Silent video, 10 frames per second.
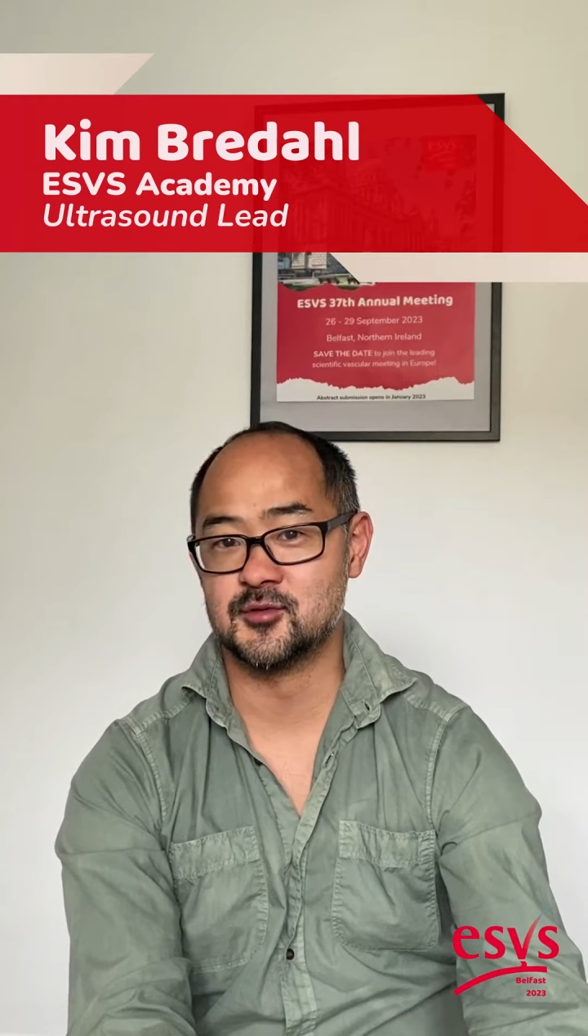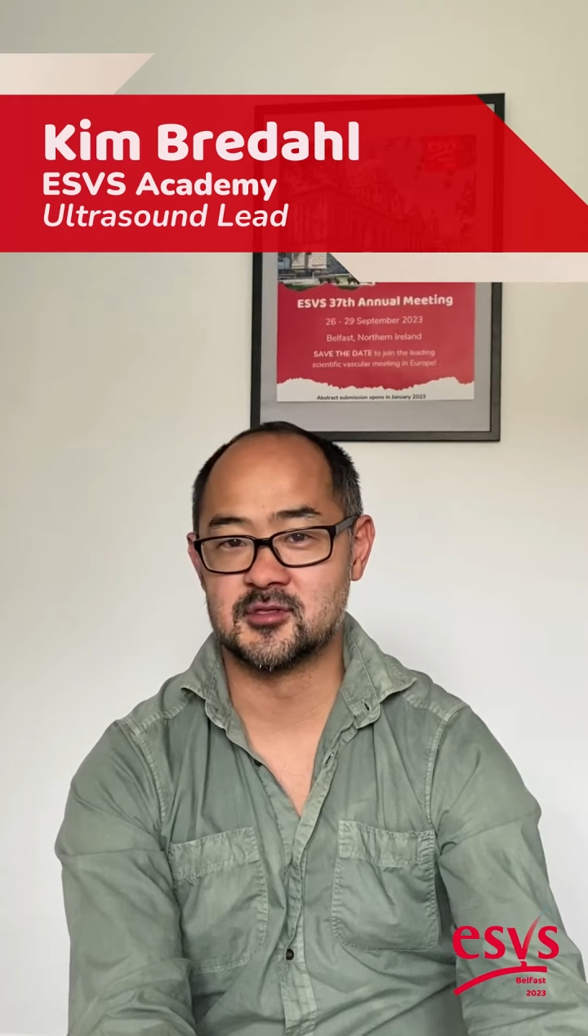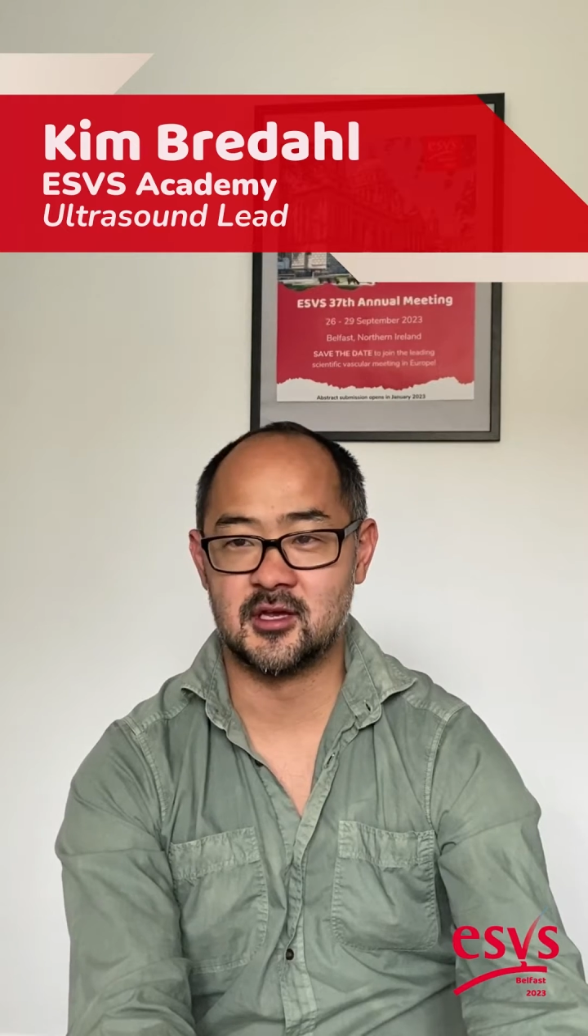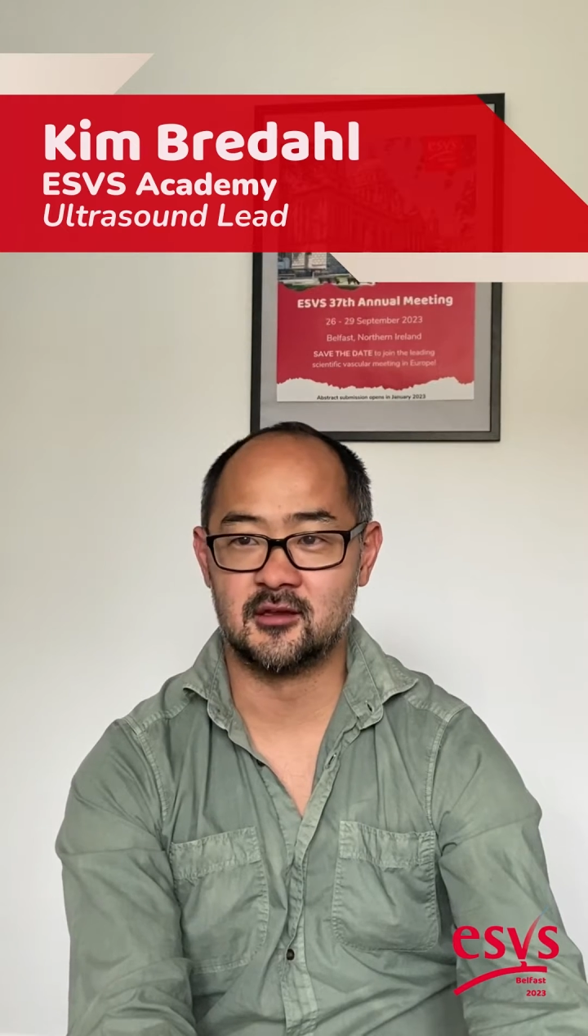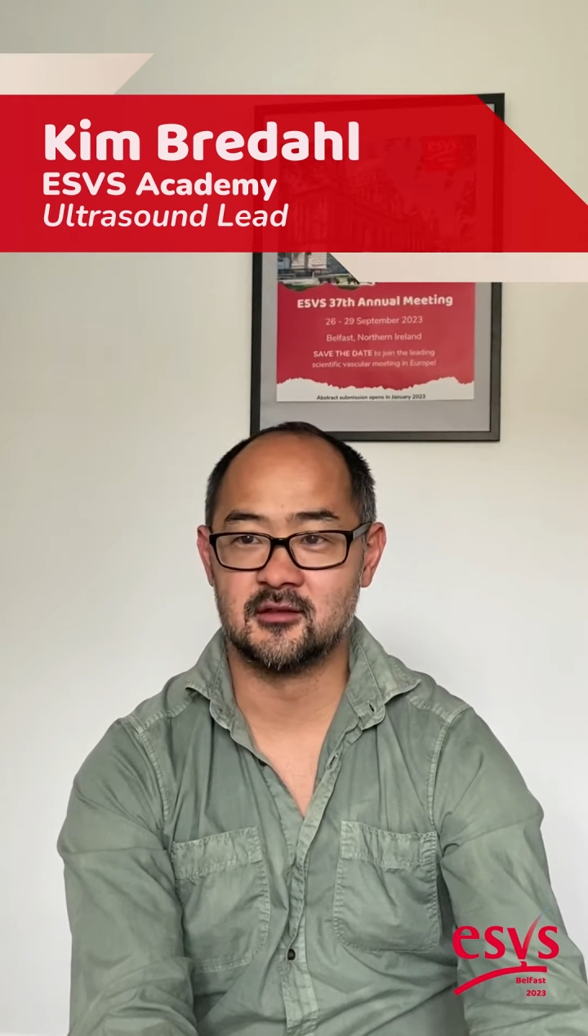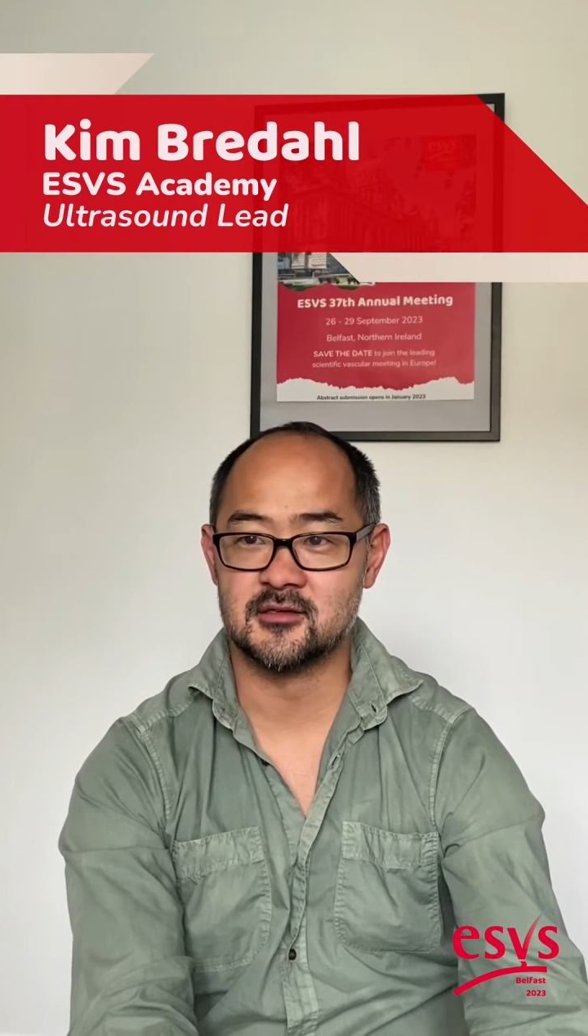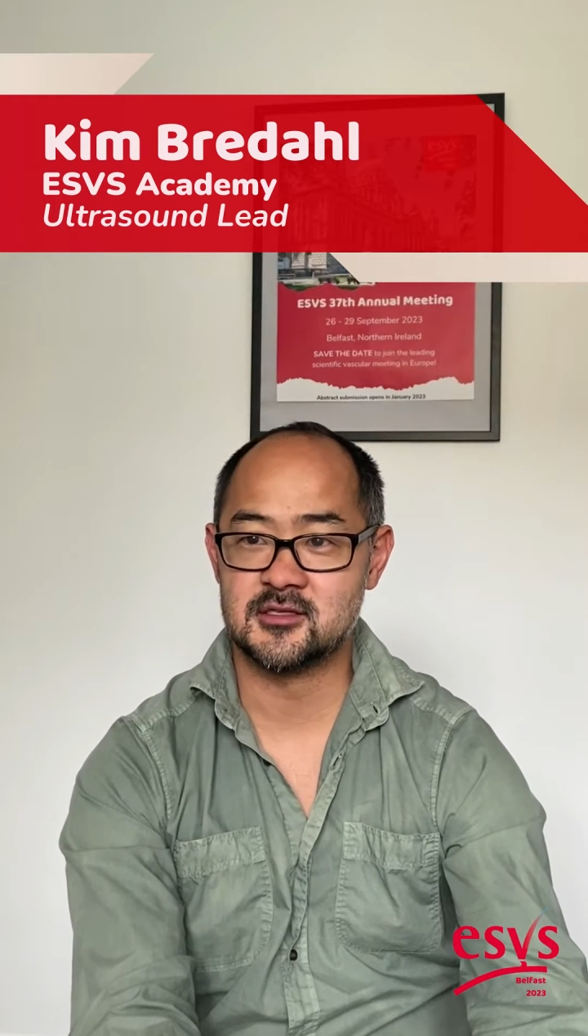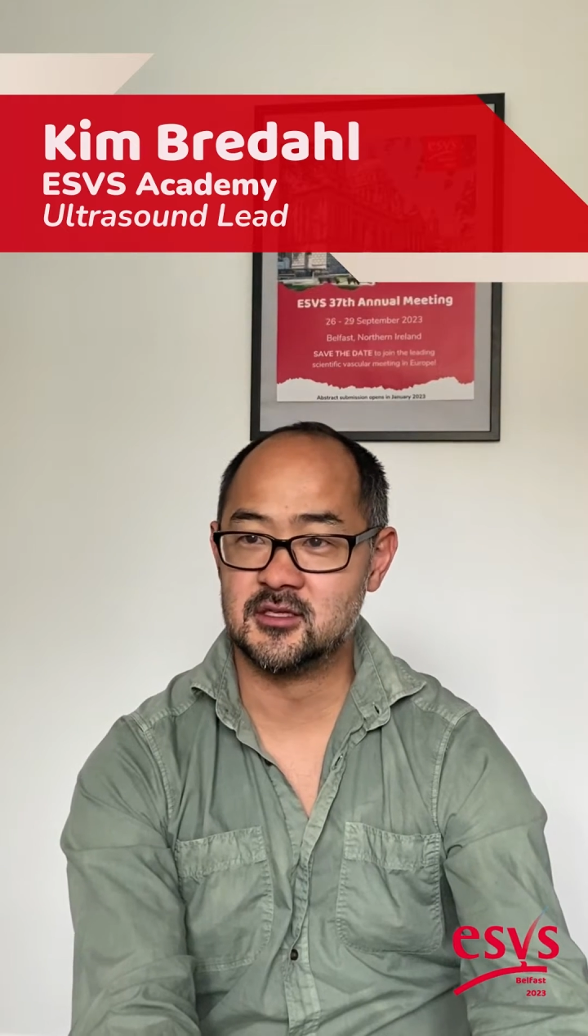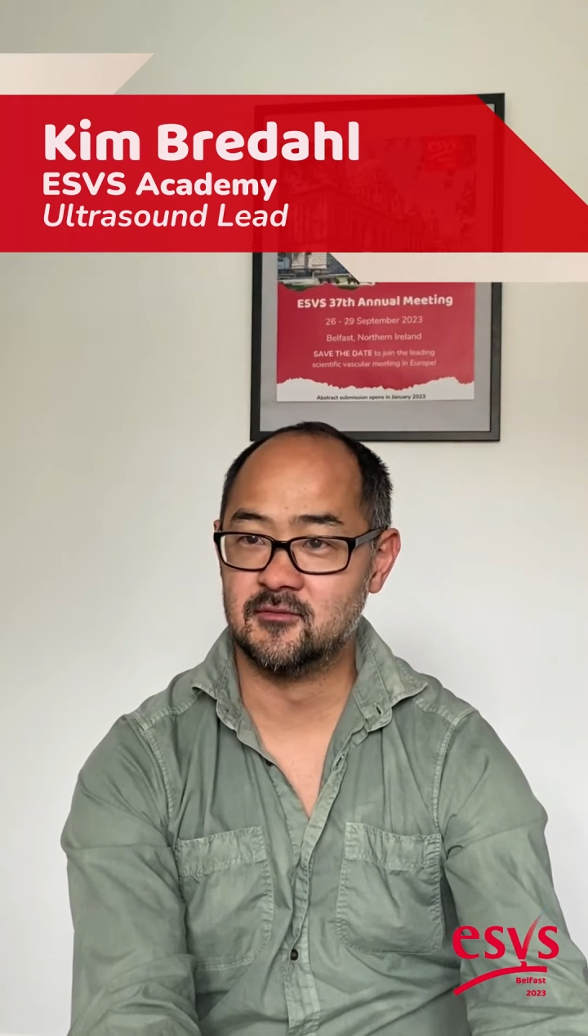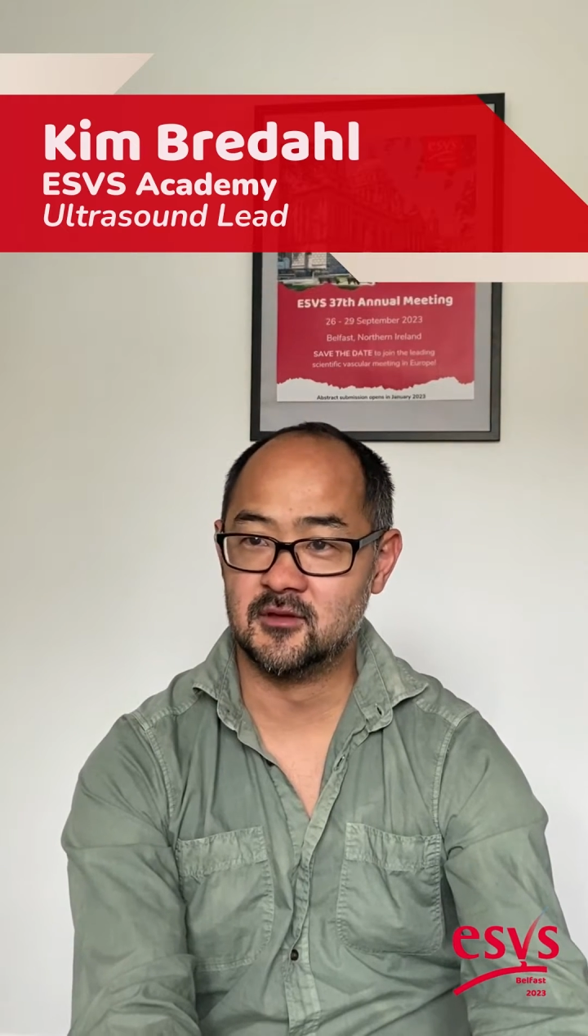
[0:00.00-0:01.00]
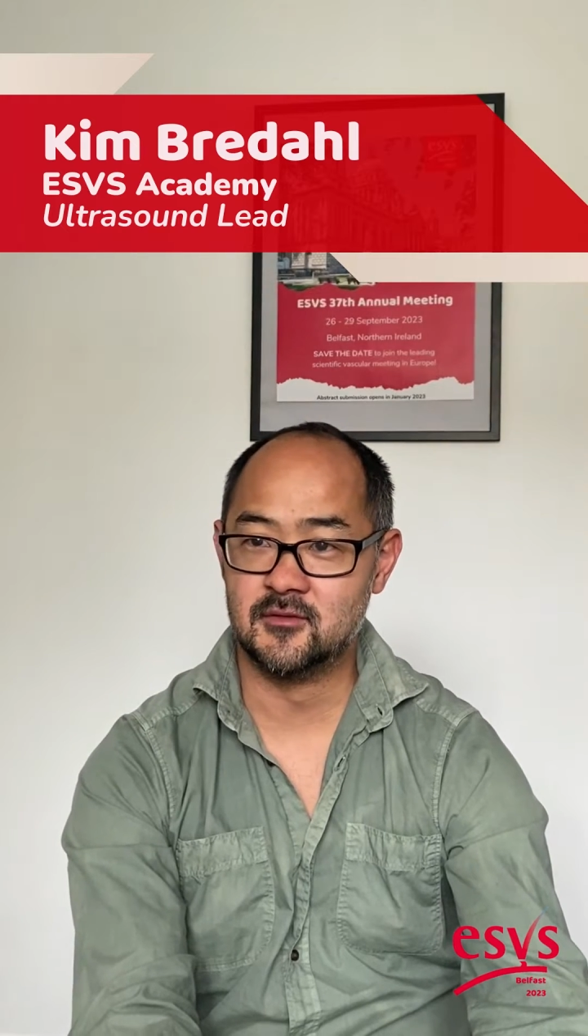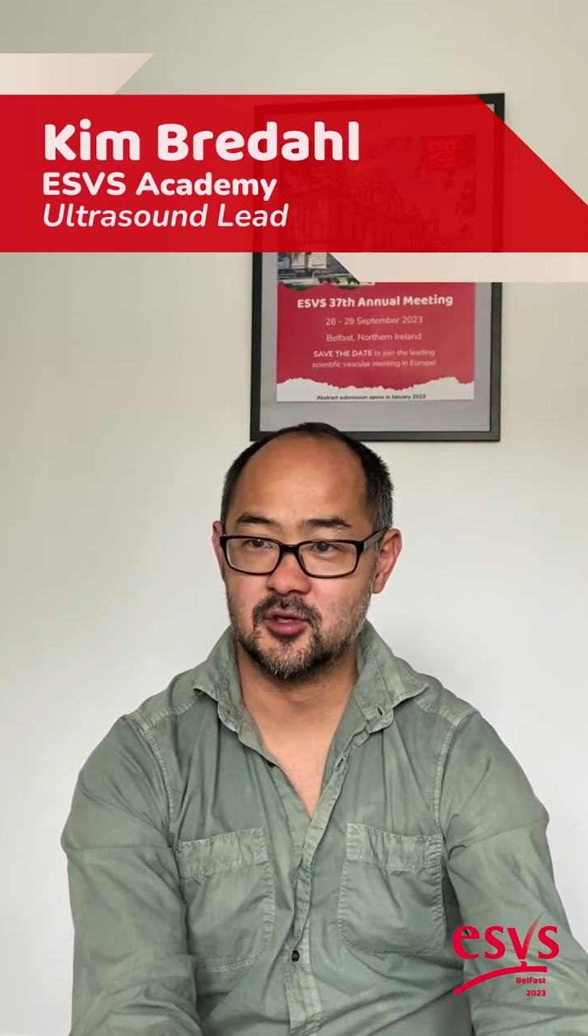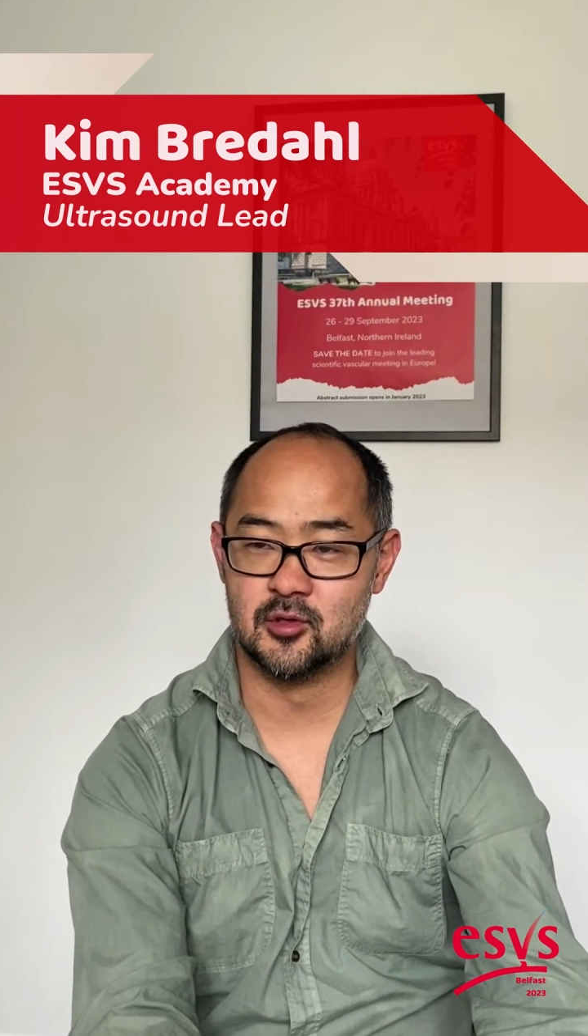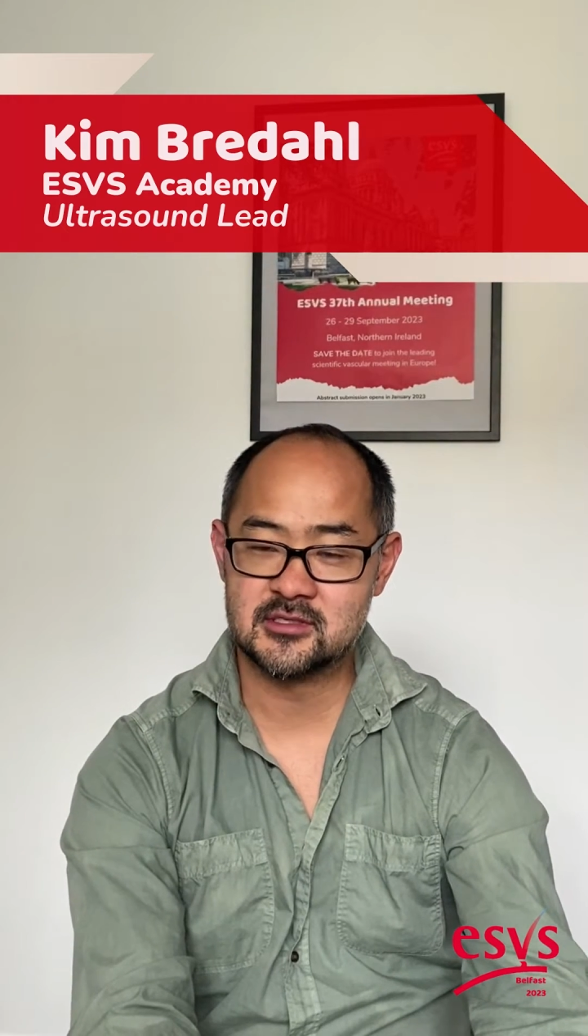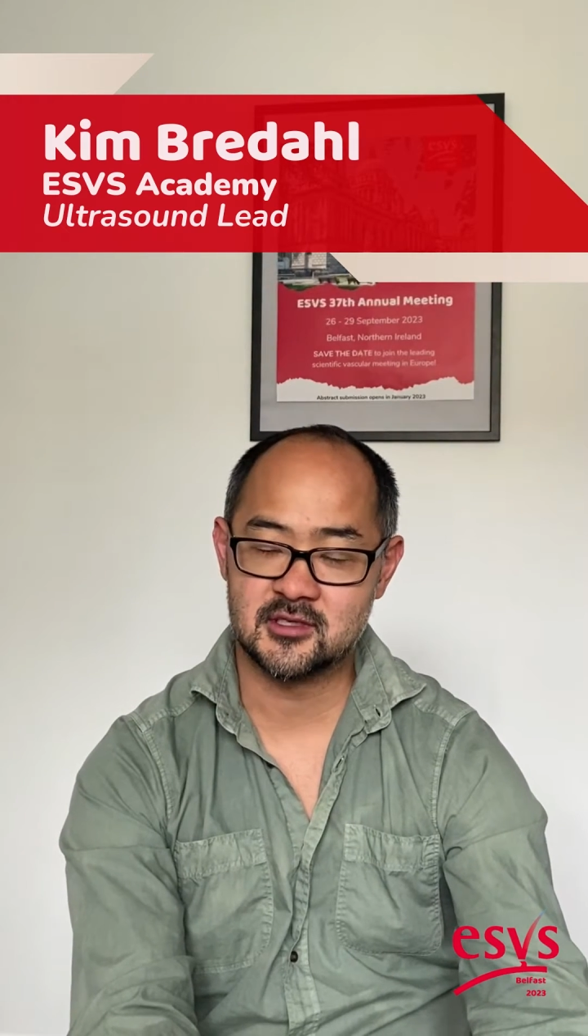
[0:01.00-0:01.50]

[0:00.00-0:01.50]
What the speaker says: to take the CVVUS